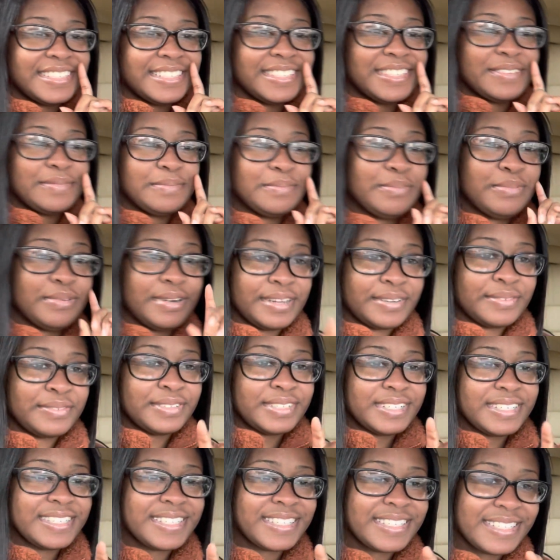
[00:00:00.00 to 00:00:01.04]
to
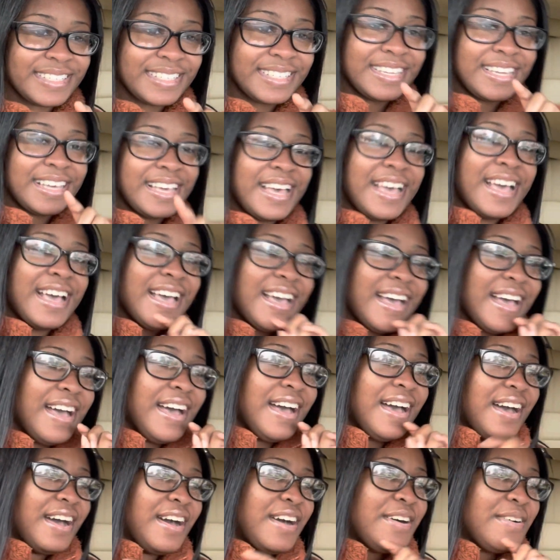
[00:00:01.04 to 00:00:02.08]
breakfast.
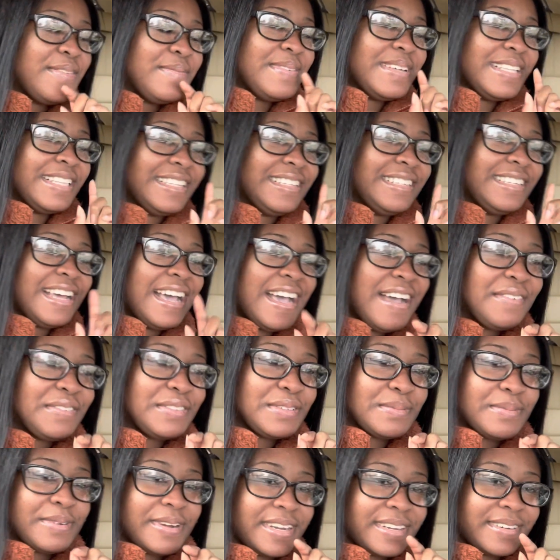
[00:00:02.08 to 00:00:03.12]
Um, and then
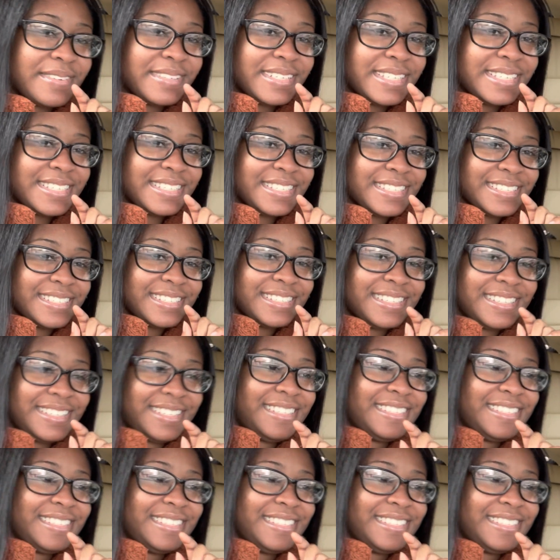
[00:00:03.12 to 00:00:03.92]
after breakfast,